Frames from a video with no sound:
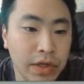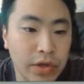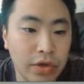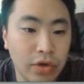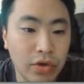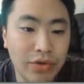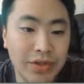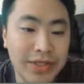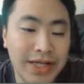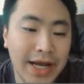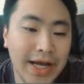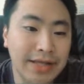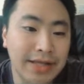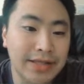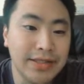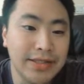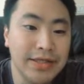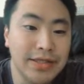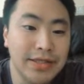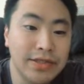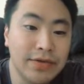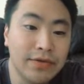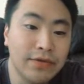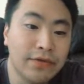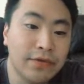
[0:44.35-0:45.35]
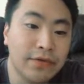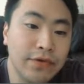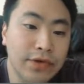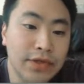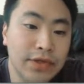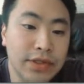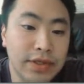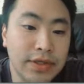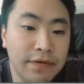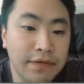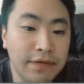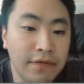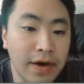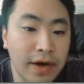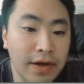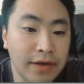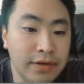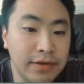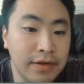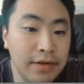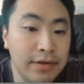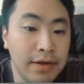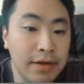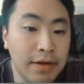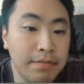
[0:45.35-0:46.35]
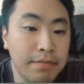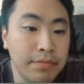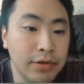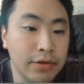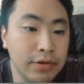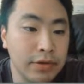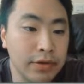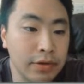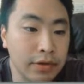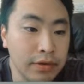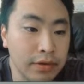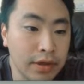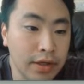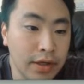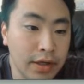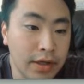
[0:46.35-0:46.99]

your task is to firstly find the number